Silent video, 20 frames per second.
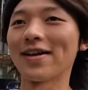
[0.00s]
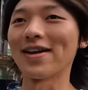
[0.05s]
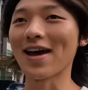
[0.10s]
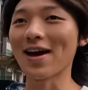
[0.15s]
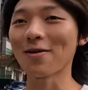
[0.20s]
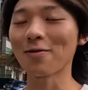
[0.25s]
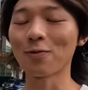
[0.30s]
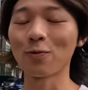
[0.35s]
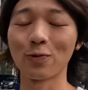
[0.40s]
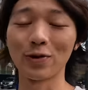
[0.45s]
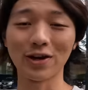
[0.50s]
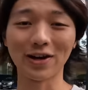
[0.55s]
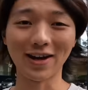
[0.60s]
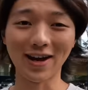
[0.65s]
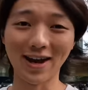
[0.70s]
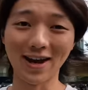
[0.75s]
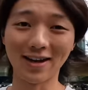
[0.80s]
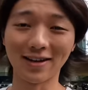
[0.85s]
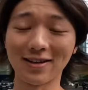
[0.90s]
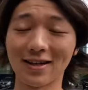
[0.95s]
now we're gonna
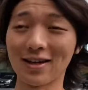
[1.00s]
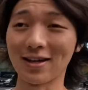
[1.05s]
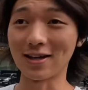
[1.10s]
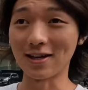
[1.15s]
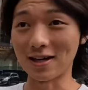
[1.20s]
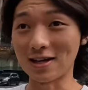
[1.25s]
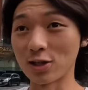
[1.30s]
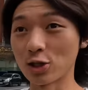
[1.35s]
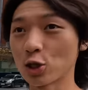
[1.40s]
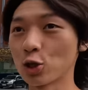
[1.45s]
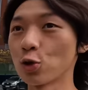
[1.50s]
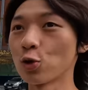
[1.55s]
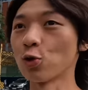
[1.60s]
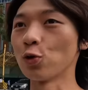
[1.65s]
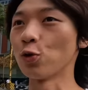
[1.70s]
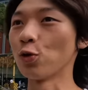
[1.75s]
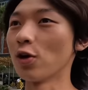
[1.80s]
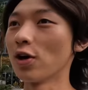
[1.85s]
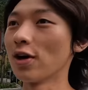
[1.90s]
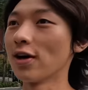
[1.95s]
head
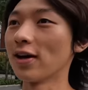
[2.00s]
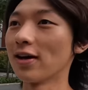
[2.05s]
into